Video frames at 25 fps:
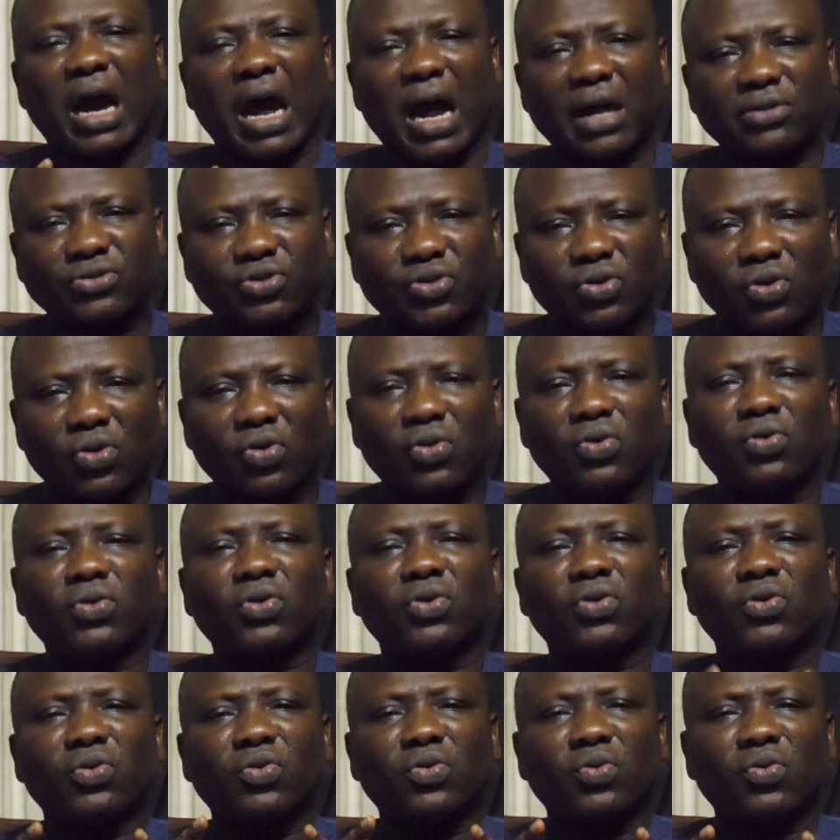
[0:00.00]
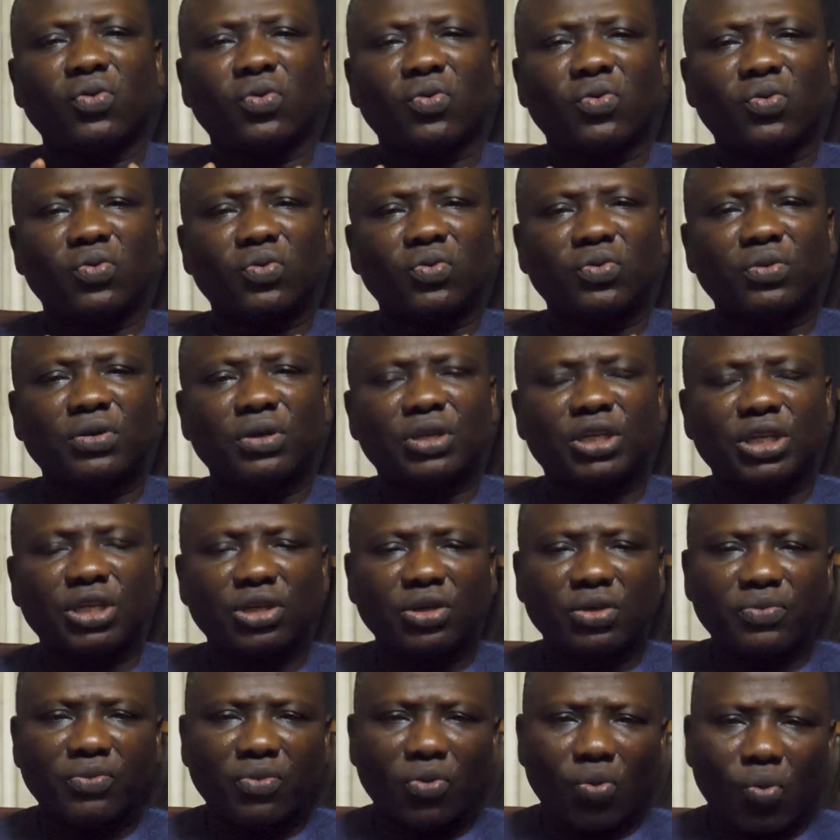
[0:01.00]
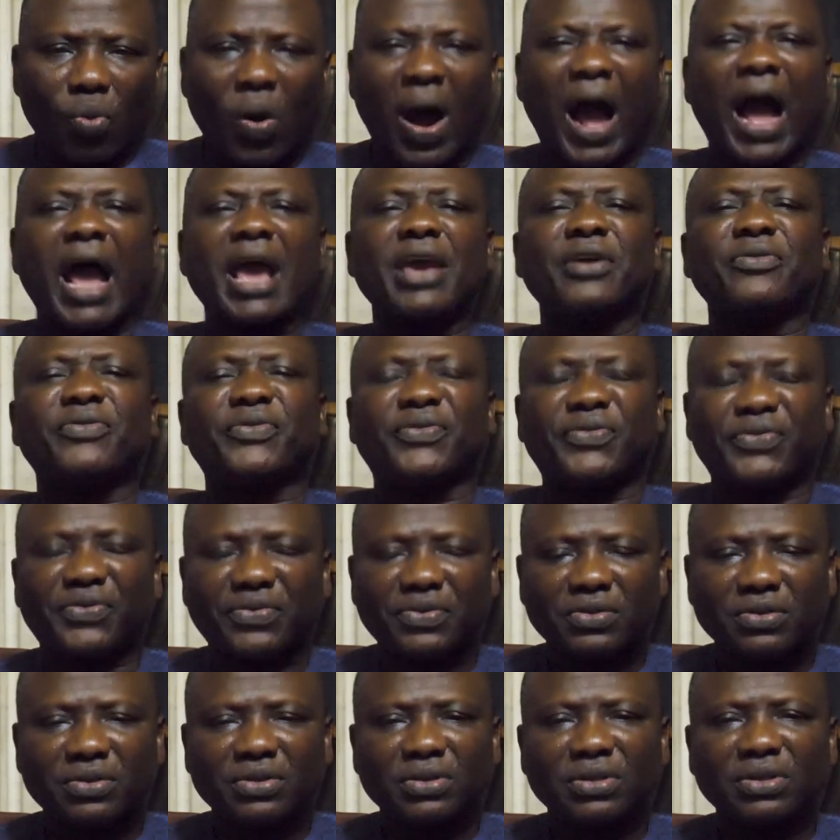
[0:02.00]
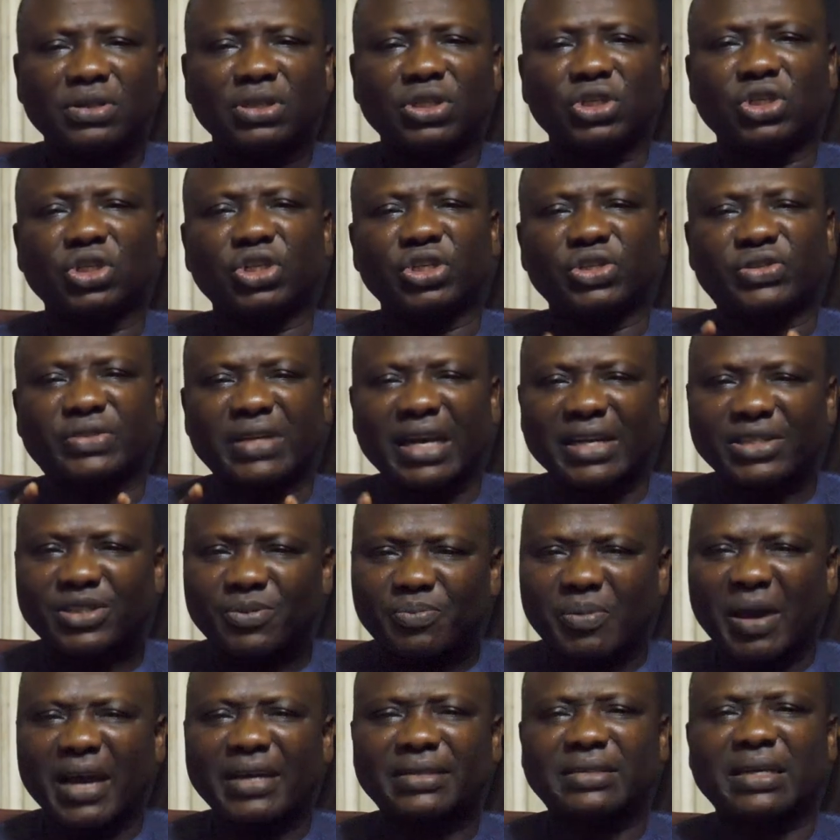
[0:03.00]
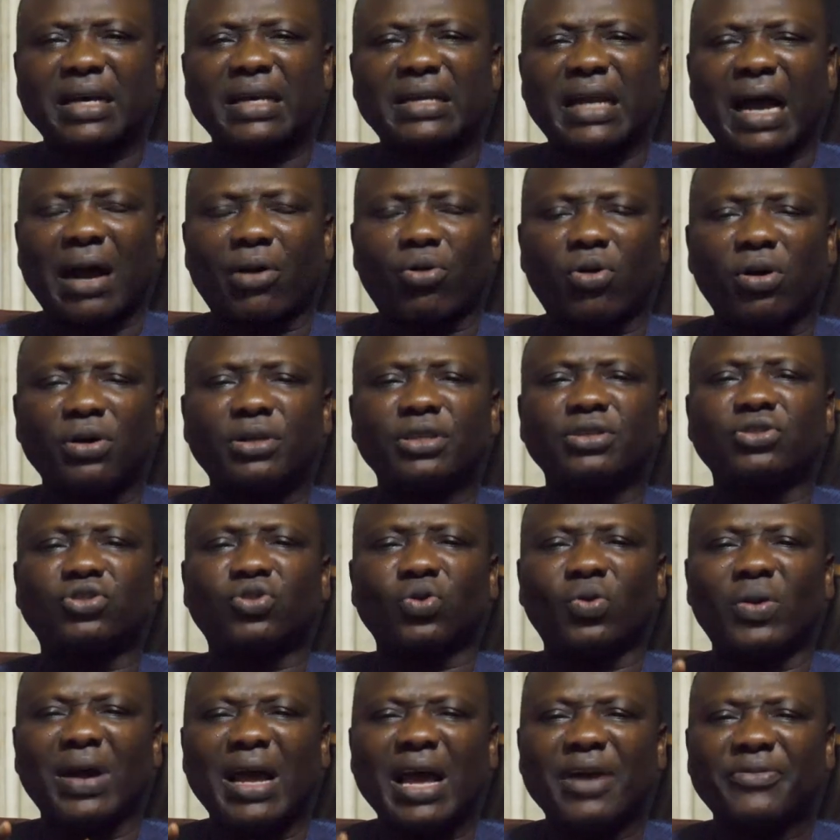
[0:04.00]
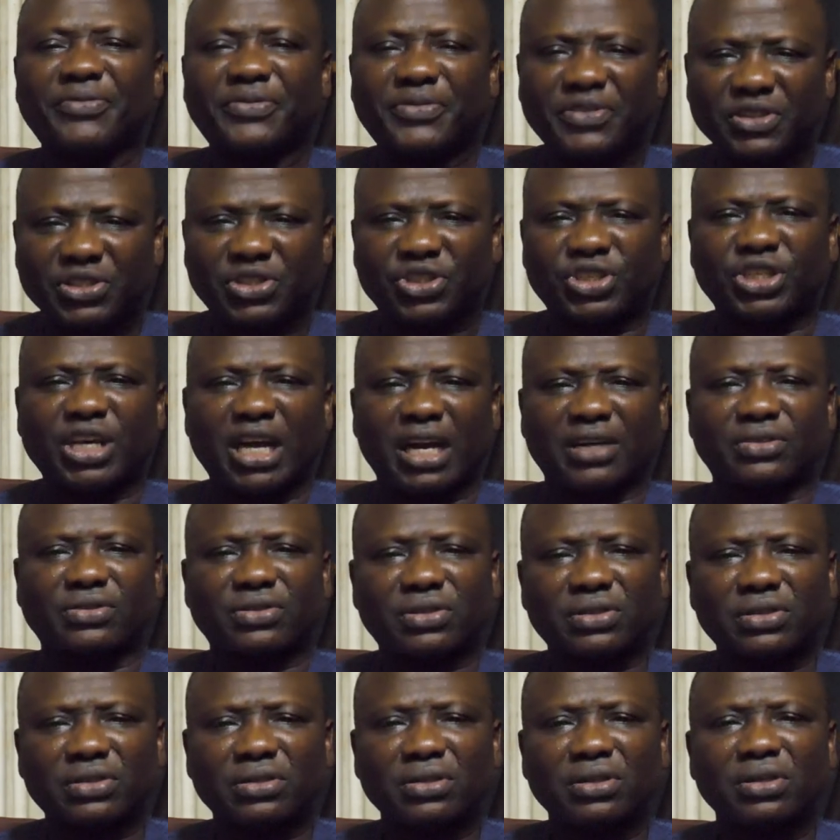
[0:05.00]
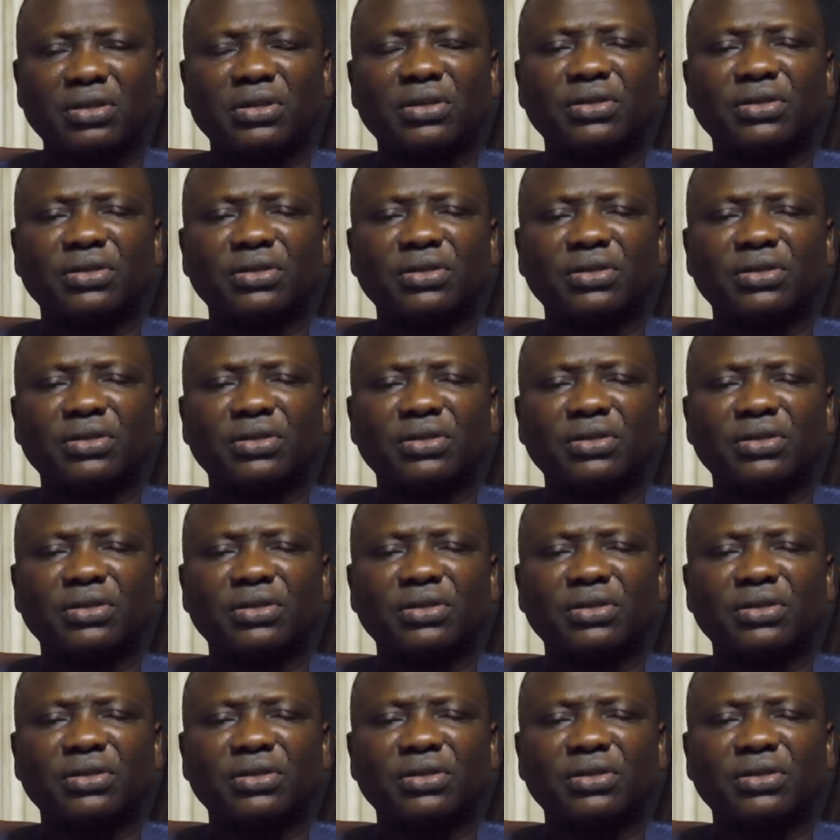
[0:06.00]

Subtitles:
And so, the wife is expected, according to Ephesians